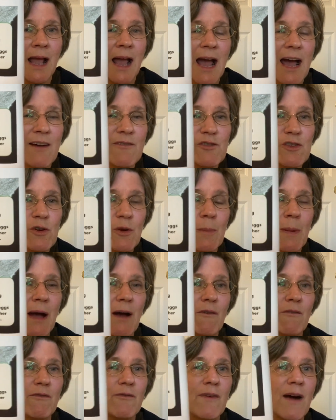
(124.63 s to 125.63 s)
After
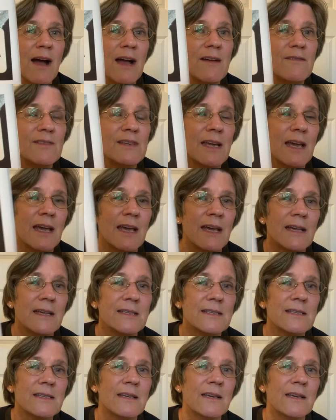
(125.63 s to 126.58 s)
about 5 days,